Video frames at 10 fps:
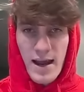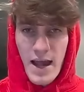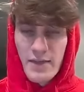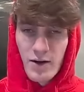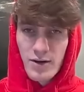
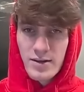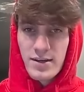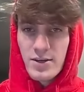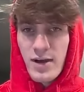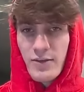and then it'll
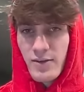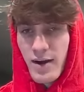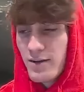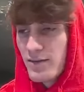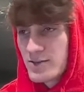continue down the
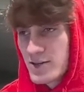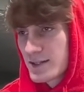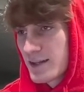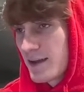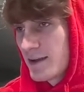line, just
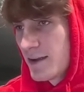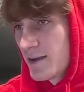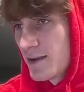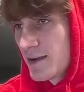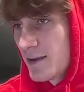like that.
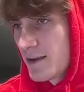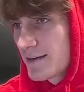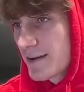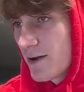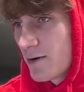
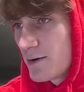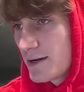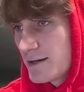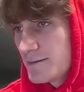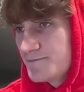So